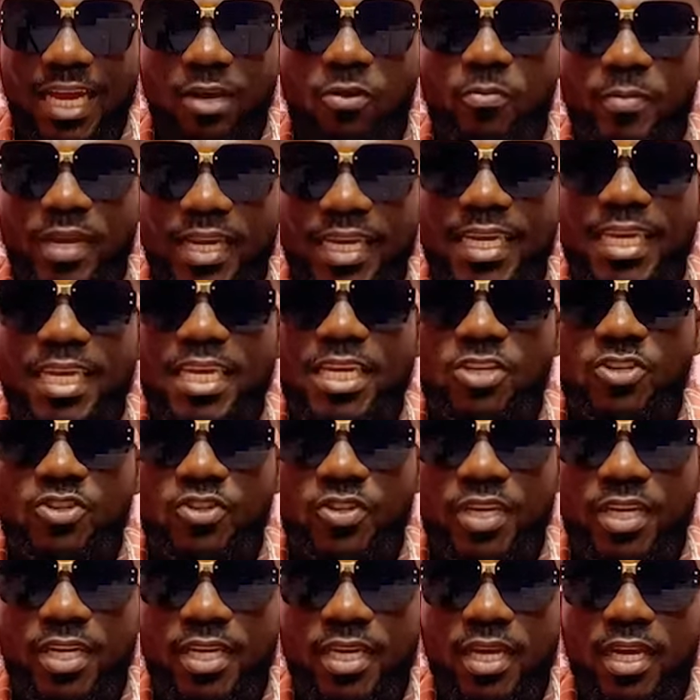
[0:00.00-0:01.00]
make
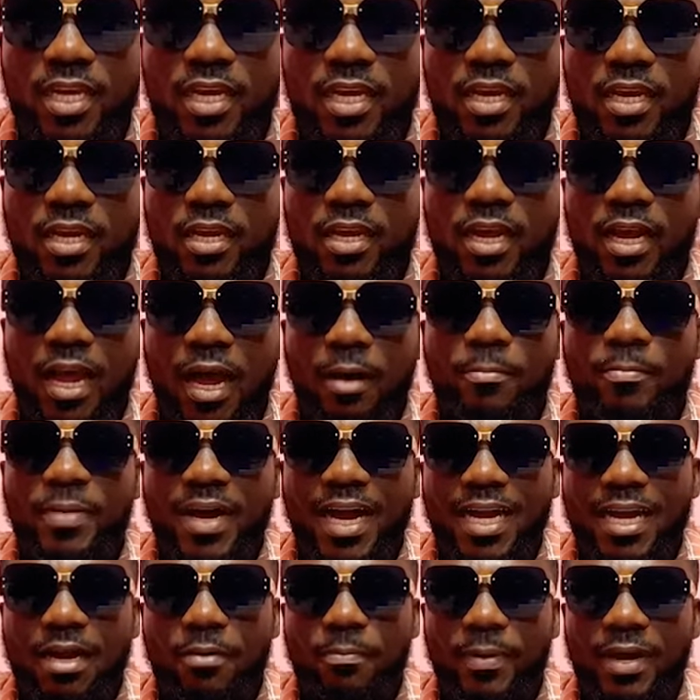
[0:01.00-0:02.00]
injury
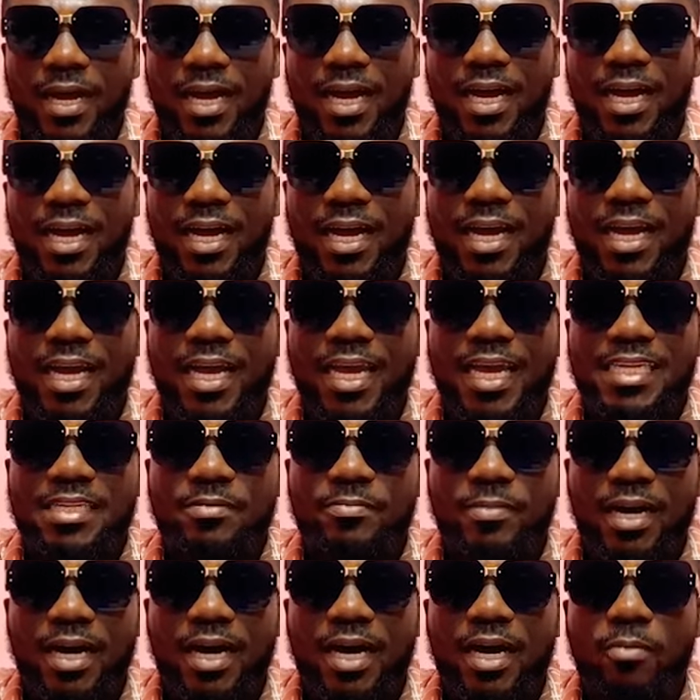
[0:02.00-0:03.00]
comeback pa e dey
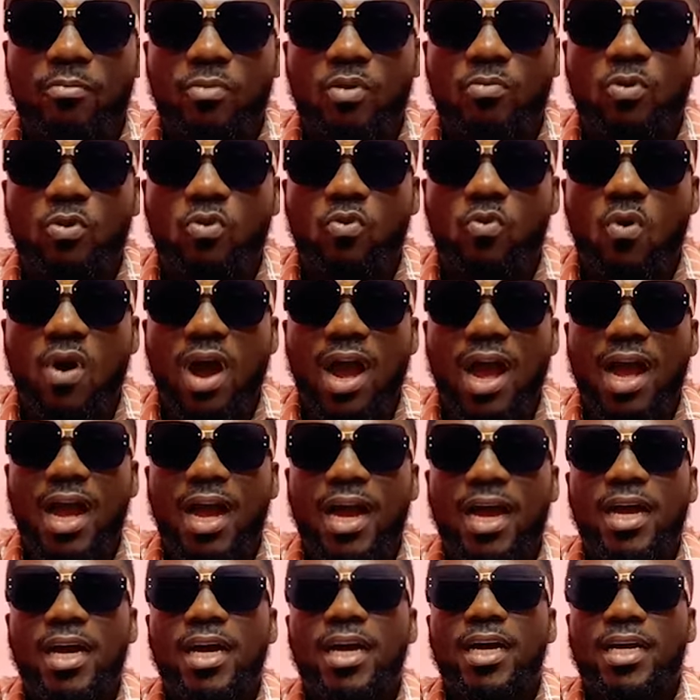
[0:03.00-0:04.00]
ma bubuku
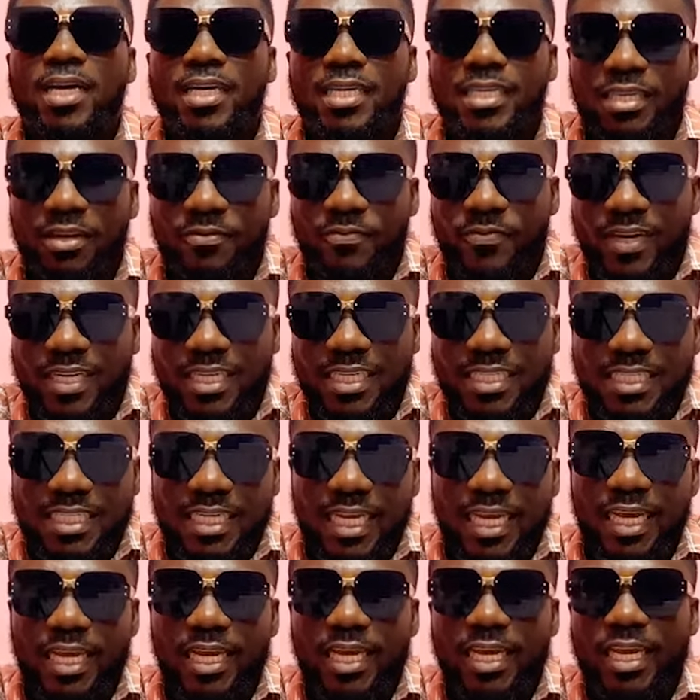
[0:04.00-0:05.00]
a ya friend
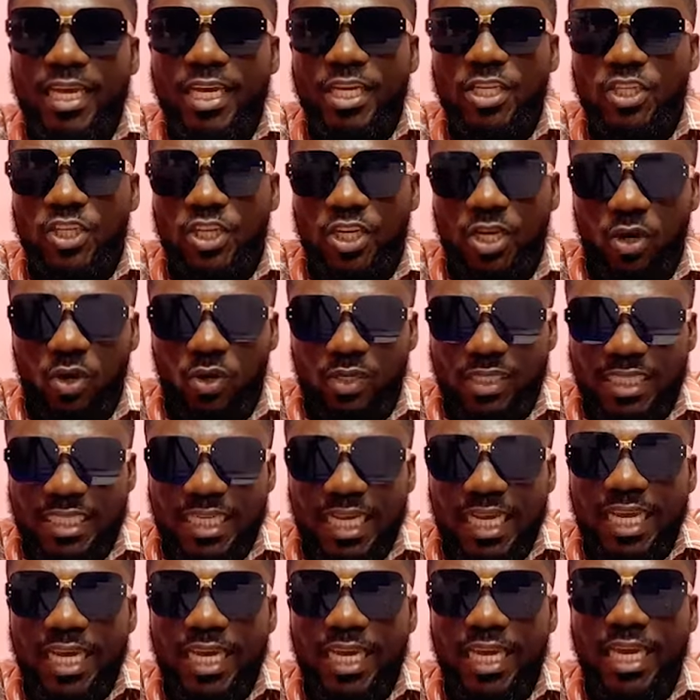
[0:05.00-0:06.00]
say AJ or
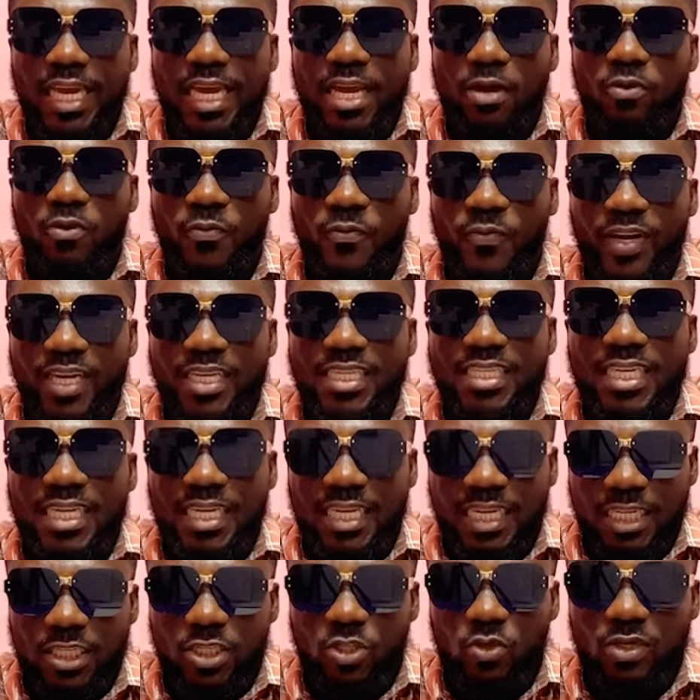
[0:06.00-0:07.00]
say e wo French
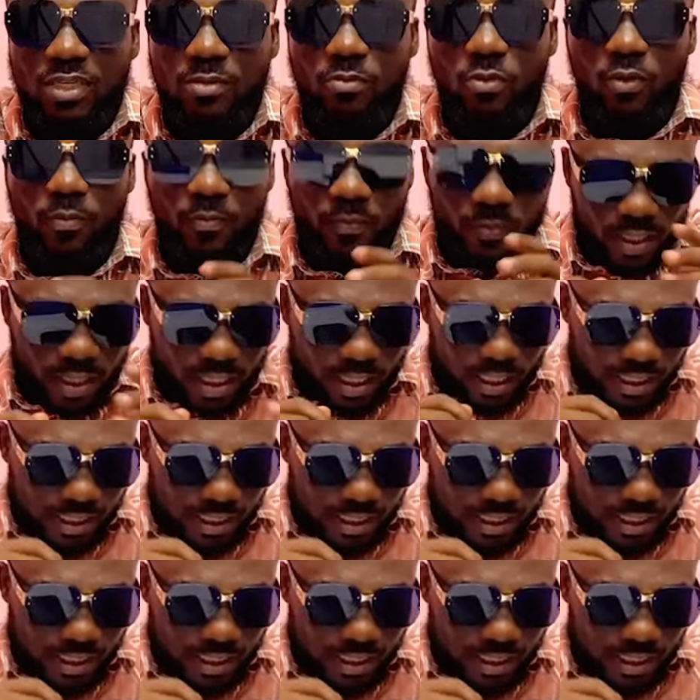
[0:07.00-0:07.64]
Letunimum